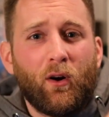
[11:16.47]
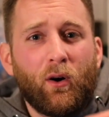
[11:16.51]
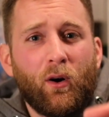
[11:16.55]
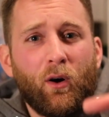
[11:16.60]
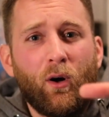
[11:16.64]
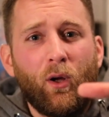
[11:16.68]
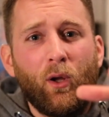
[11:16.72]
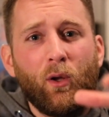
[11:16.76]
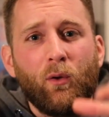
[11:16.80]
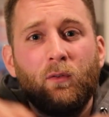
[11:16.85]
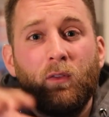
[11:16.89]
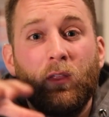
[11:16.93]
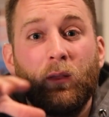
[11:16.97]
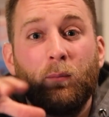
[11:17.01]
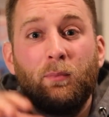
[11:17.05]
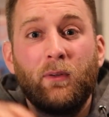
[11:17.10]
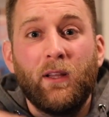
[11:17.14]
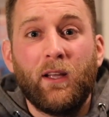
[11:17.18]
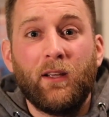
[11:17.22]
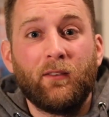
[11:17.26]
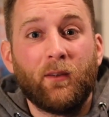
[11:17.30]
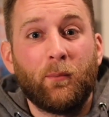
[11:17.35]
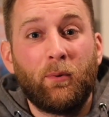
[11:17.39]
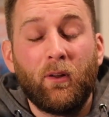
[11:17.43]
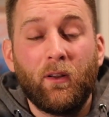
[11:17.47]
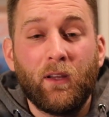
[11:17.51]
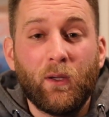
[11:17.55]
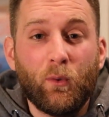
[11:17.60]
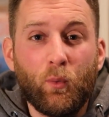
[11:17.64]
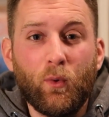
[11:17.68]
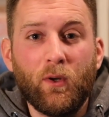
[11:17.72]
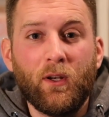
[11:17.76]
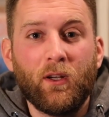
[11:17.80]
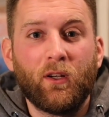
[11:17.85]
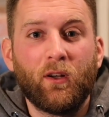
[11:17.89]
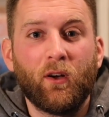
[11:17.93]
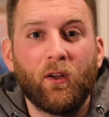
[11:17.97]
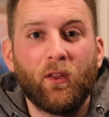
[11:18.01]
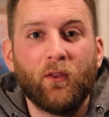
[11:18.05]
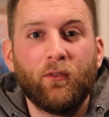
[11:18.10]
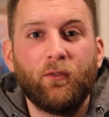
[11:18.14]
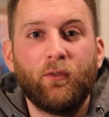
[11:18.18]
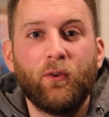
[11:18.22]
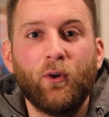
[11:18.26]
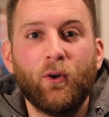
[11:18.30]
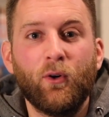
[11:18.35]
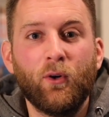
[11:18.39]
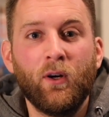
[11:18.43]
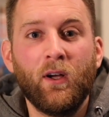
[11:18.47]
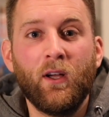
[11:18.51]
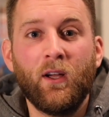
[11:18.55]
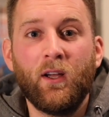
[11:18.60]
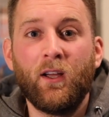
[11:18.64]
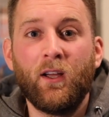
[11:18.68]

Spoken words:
all over the place. I probably wouldn't have got the photo.